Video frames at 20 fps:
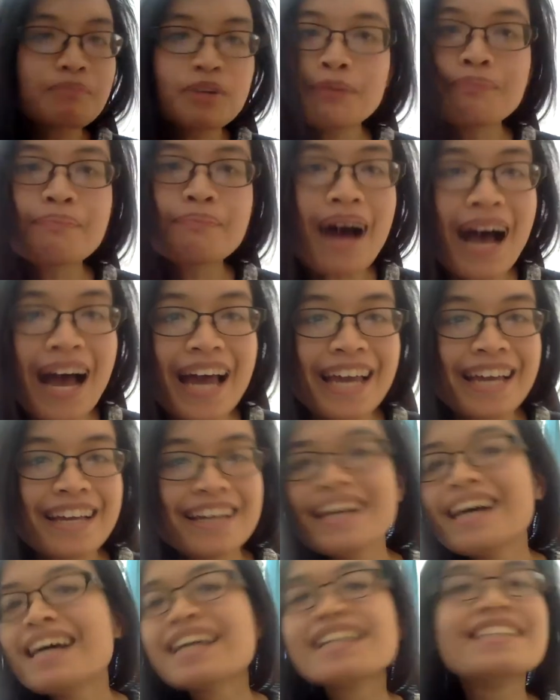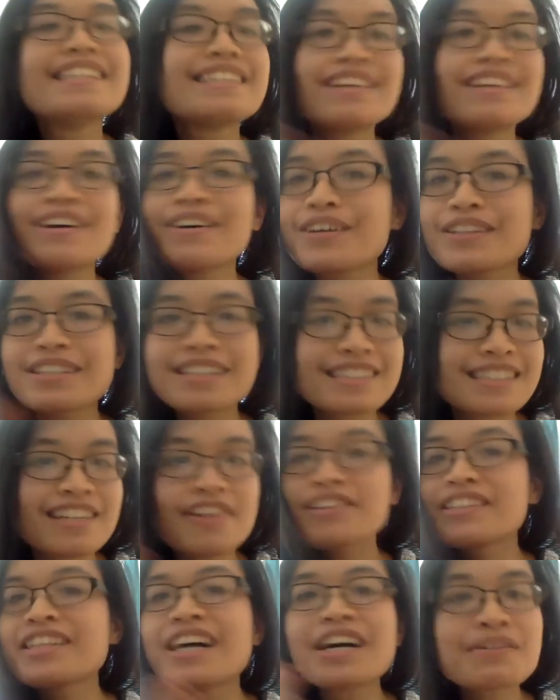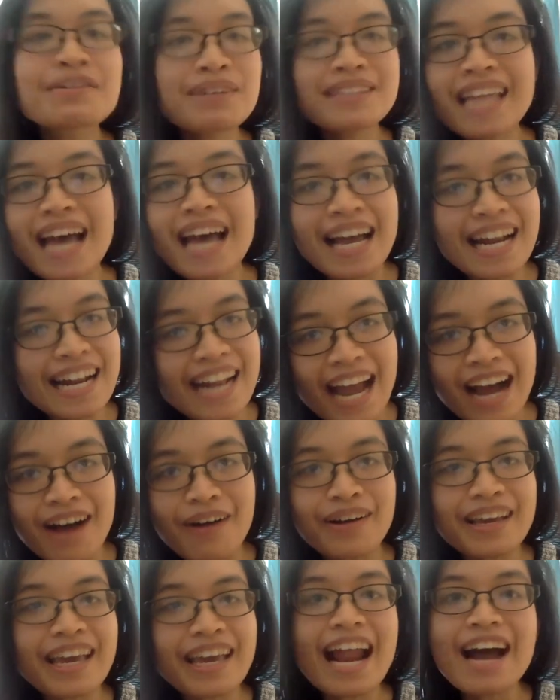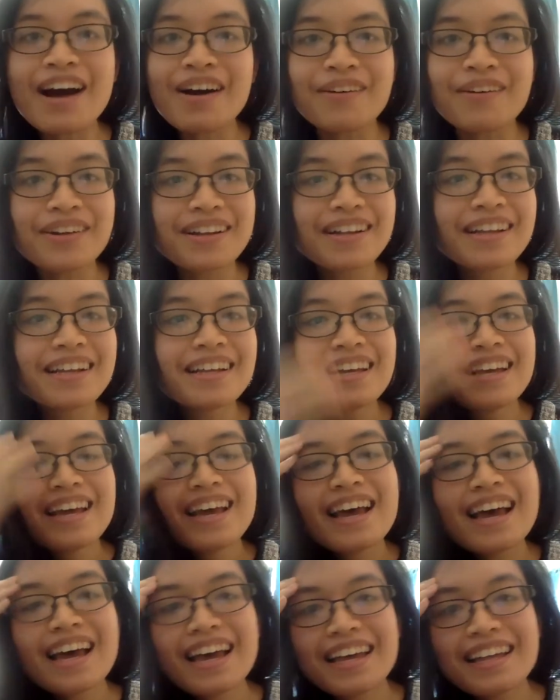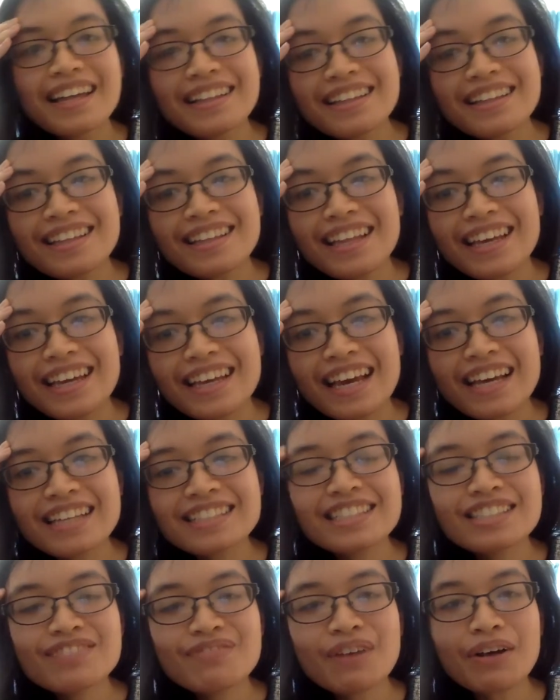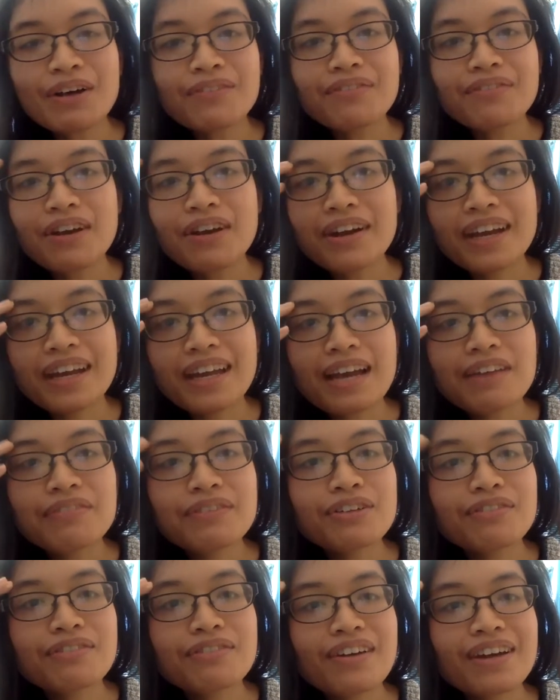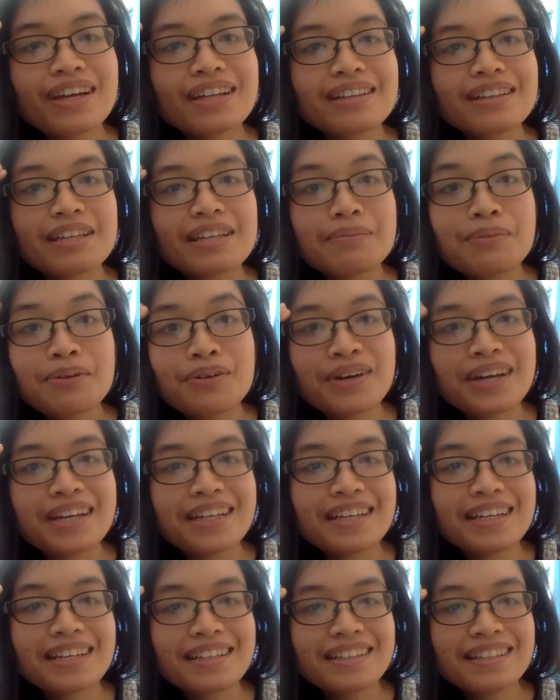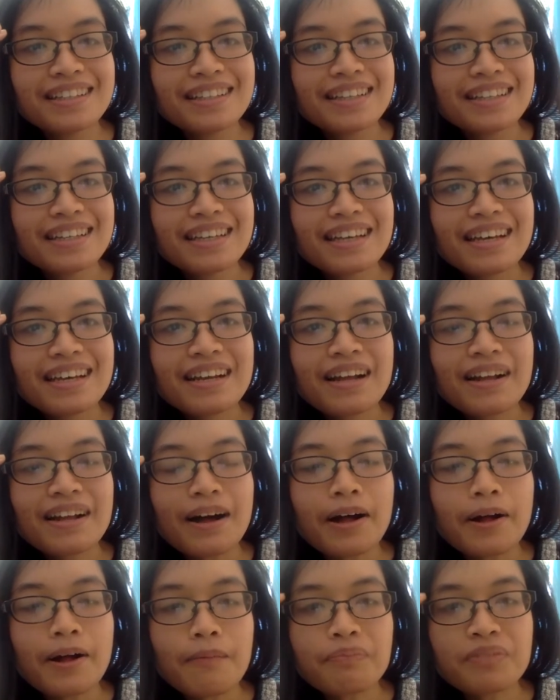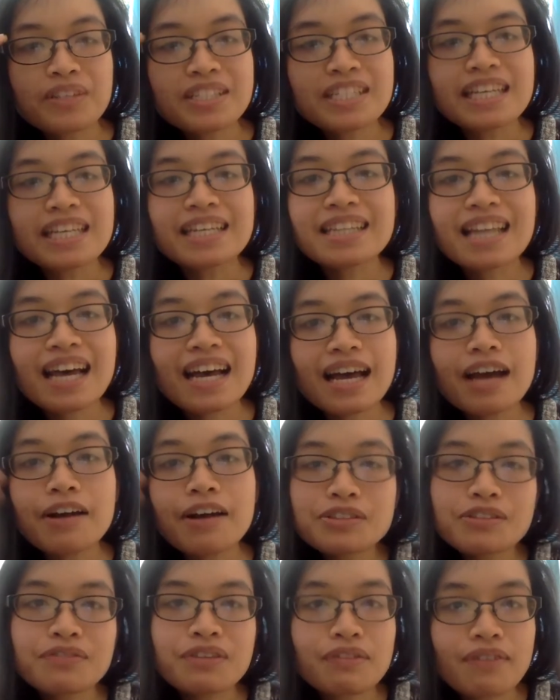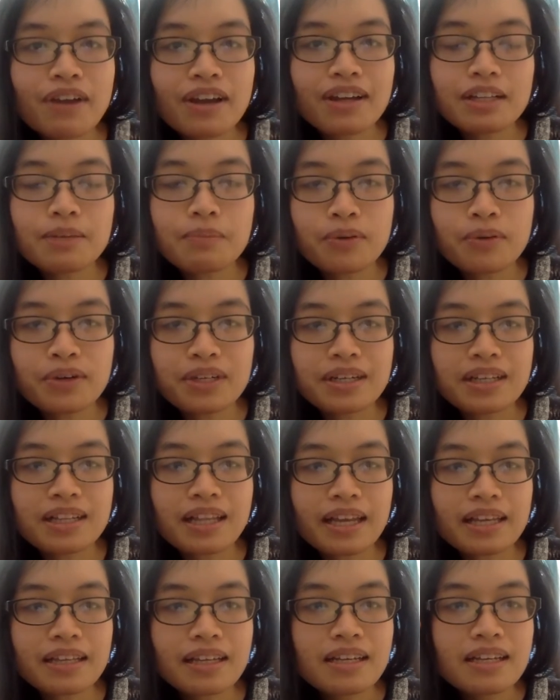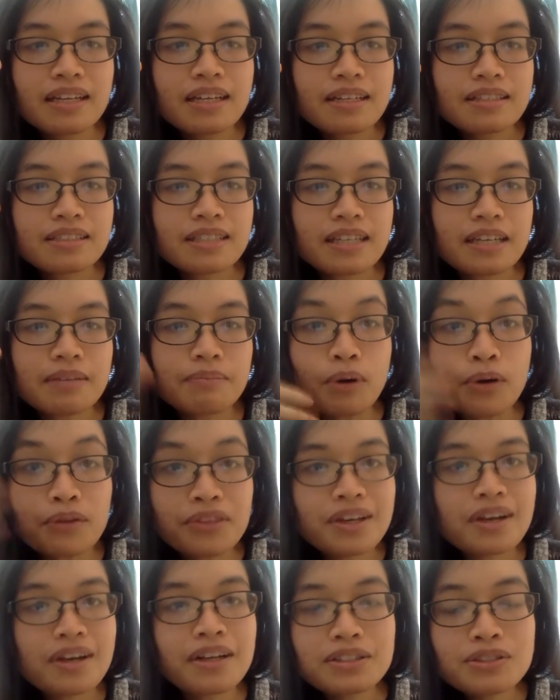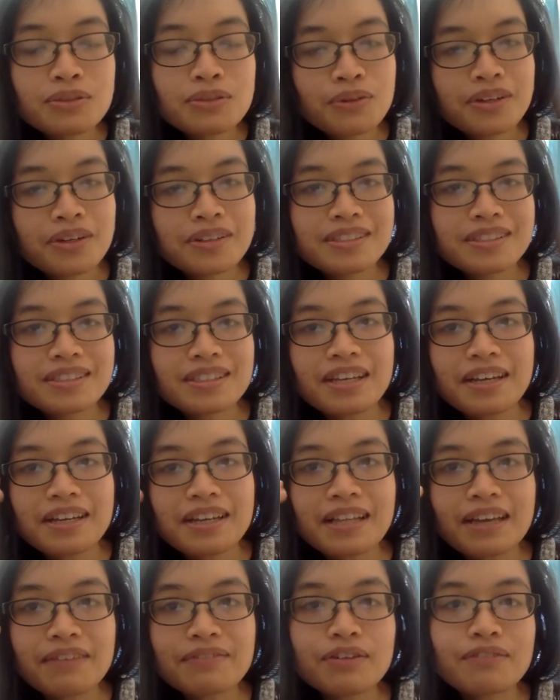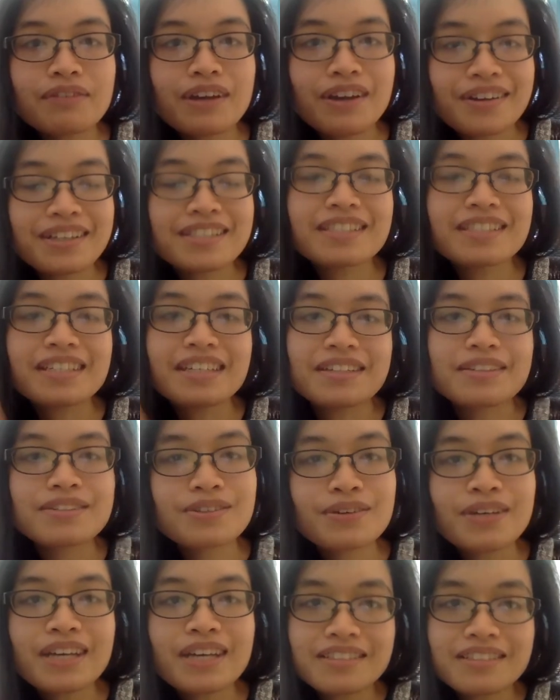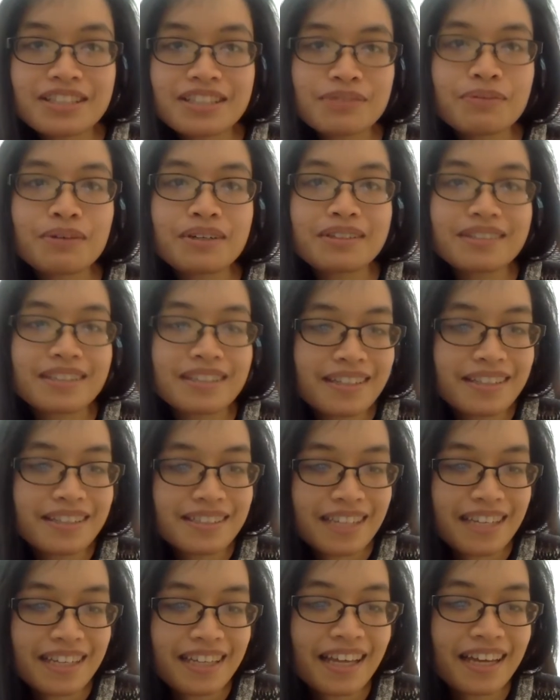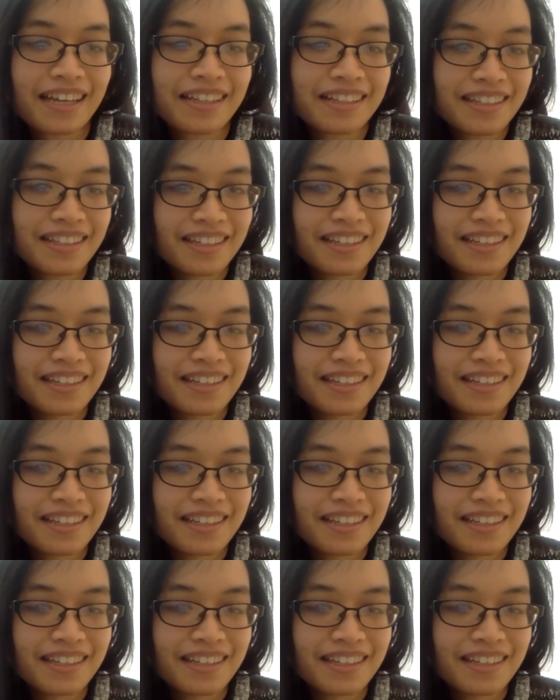goodbye, you're done with that now, get out. And, like, I just felt I feel very liberated seeing that. I also feel very liberated, like, seeing both y'all's works, and I feel very seen. So, yeah, I just wanted to say that.